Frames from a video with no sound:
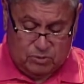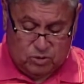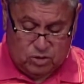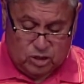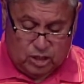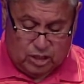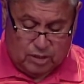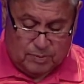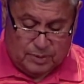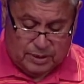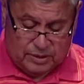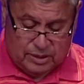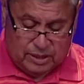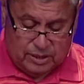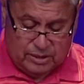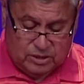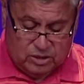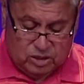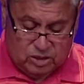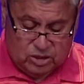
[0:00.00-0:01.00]
We'll talk about that
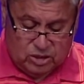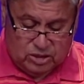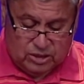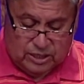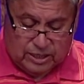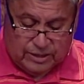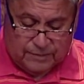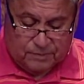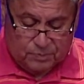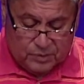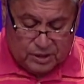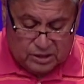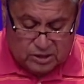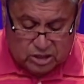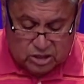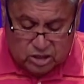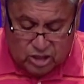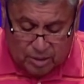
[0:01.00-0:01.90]
in just a second. It says,